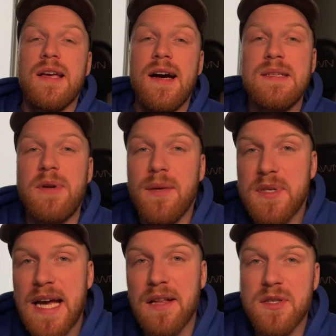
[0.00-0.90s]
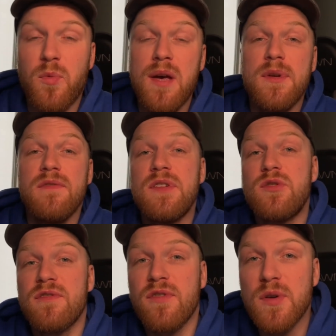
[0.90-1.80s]
guys, my name is Alex Wayman. If it's
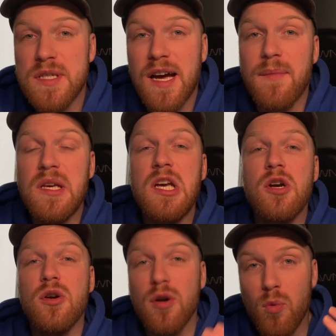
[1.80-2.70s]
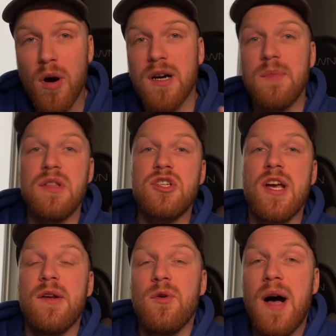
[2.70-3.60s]
your first time here, welcome to the channel.